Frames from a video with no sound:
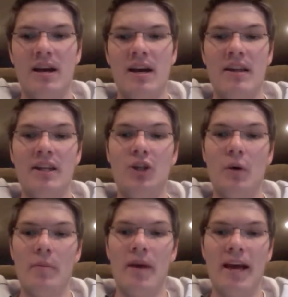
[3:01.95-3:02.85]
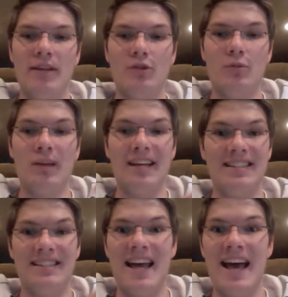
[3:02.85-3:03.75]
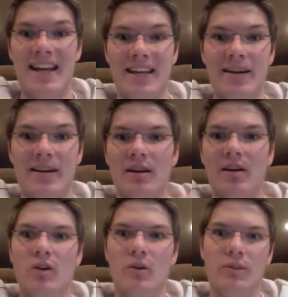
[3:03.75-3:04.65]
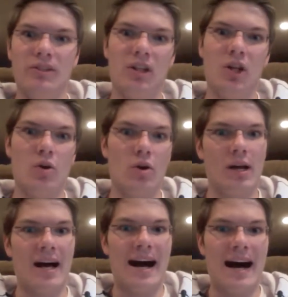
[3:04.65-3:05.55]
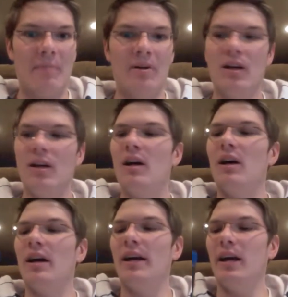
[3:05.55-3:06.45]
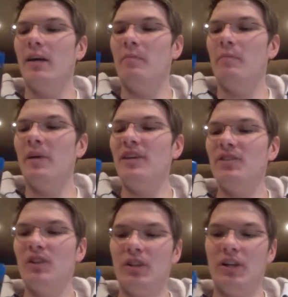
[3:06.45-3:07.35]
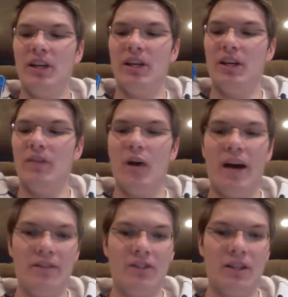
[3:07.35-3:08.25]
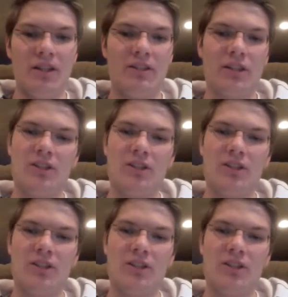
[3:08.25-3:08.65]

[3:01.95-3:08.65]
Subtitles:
and then Joey Pants, who plays Teddy, who is a local cop. And basically, if you haven't seen this, I'll just